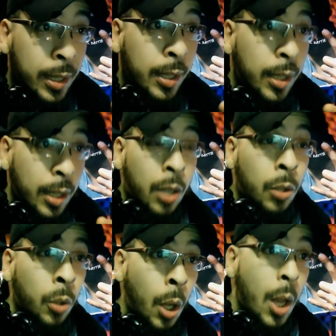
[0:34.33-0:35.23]

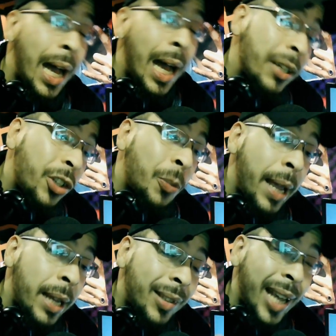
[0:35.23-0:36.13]
Yo, I just
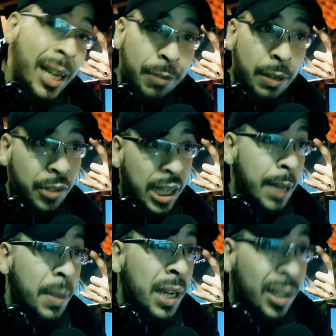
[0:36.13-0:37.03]
spent
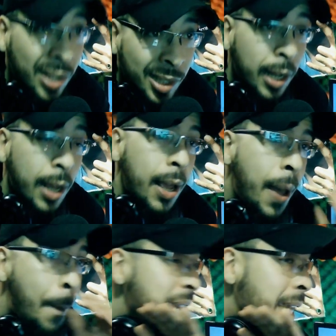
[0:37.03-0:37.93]
10-15 minutes
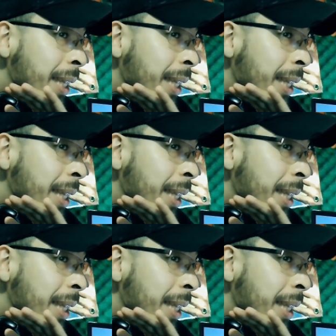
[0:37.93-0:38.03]
making the